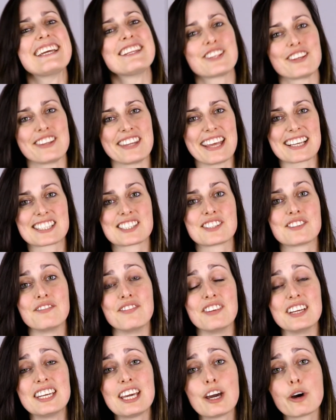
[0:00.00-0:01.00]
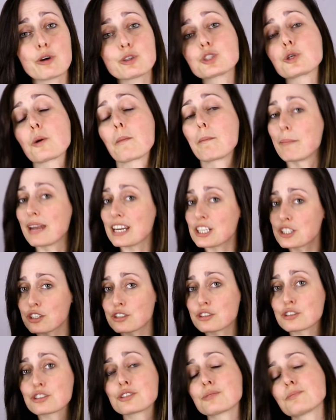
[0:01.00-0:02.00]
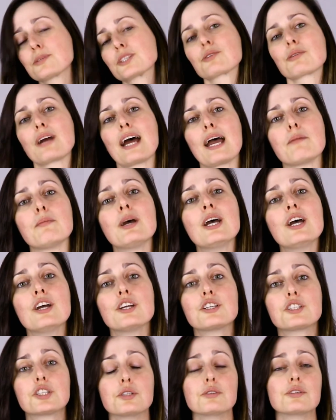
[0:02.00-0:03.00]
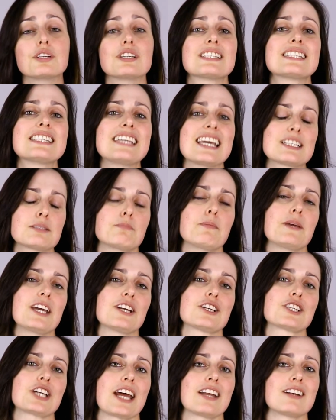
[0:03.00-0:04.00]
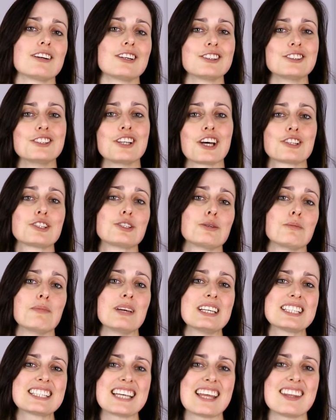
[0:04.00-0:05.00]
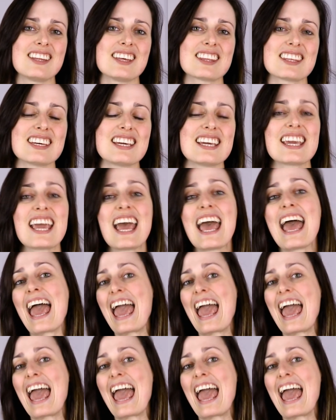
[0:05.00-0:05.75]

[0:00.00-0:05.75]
in the next video, so make sure to subscribe to the CSPA channel not to miss anything.